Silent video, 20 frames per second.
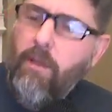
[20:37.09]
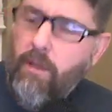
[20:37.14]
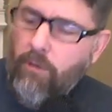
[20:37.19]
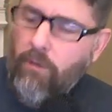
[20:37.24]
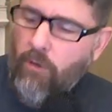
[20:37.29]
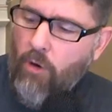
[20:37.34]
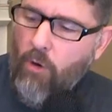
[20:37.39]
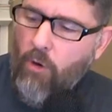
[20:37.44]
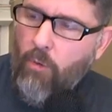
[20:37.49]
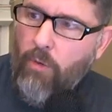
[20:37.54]

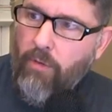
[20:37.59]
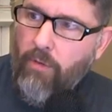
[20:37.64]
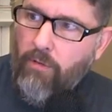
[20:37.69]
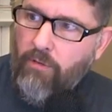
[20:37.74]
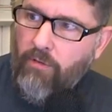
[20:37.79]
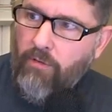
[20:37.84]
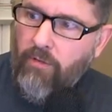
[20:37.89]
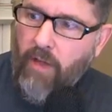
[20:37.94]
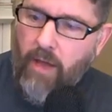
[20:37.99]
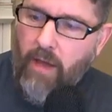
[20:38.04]
and go with a
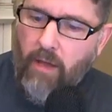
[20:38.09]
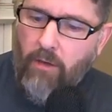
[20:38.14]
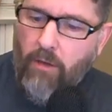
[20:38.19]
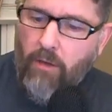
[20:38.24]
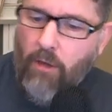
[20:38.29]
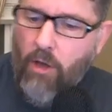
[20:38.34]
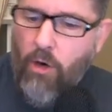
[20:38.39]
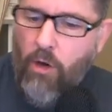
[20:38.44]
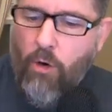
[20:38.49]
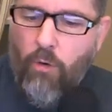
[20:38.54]

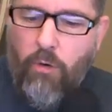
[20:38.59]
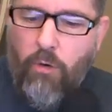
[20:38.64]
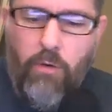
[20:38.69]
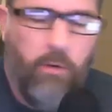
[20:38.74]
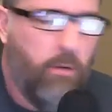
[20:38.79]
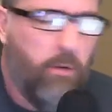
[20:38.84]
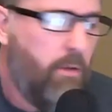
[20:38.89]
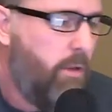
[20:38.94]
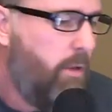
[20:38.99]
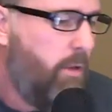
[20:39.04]
standalone
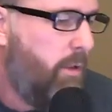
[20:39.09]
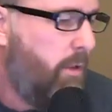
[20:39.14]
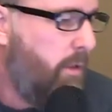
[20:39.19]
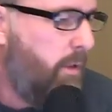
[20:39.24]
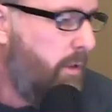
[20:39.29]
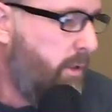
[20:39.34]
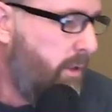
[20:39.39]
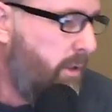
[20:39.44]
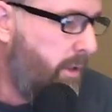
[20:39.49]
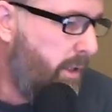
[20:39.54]

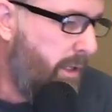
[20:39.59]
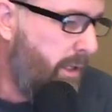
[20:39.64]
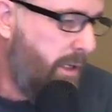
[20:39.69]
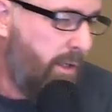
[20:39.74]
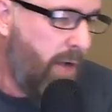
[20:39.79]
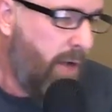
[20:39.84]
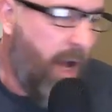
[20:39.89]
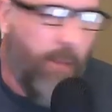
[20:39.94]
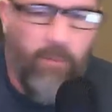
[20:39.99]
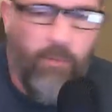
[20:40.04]

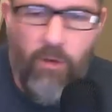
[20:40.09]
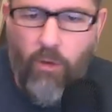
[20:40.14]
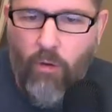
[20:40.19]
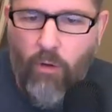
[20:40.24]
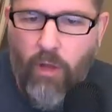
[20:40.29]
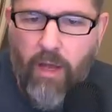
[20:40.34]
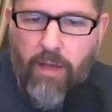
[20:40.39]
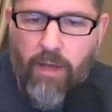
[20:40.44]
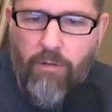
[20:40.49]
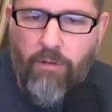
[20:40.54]

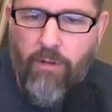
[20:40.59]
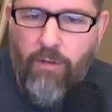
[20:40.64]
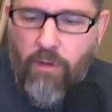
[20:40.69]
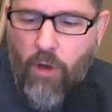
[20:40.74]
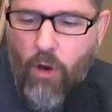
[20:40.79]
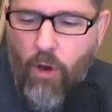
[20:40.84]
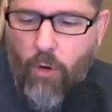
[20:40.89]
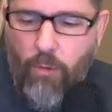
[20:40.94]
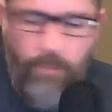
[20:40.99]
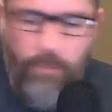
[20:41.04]
optical
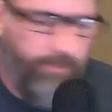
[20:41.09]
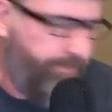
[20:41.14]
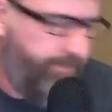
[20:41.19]
ATO,